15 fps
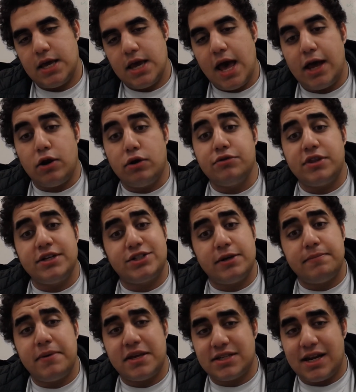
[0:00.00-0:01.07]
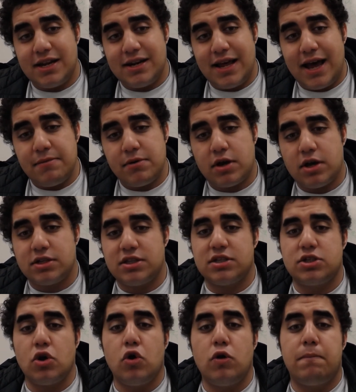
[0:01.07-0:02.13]
I don't think Jinbei is going to die because the
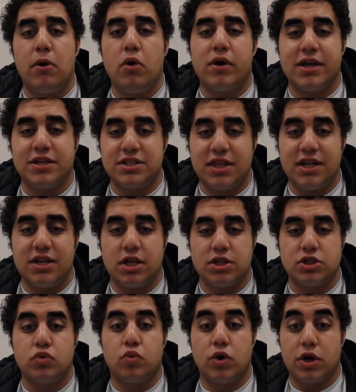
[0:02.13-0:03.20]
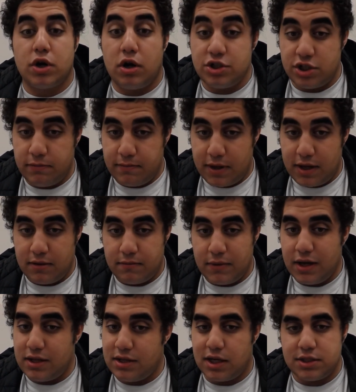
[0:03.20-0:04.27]
soul pocus thing doesn't work on Jinbei.
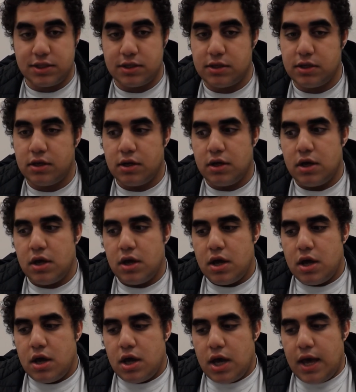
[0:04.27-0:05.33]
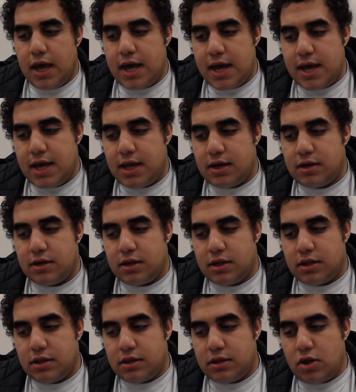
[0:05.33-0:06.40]
It doesn't. And
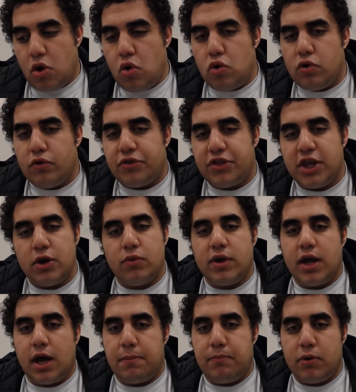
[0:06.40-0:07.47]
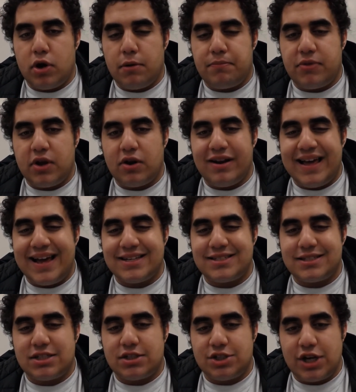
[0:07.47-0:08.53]
the whole theory I put up there
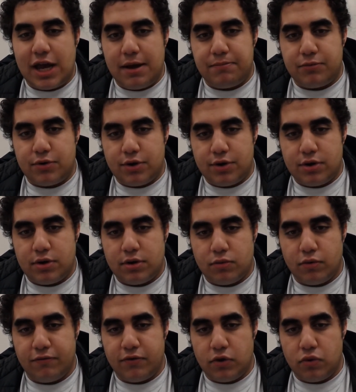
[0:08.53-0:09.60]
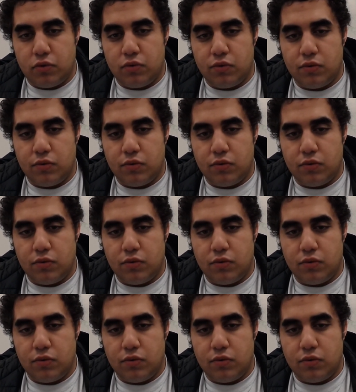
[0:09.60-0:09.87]
last chapter review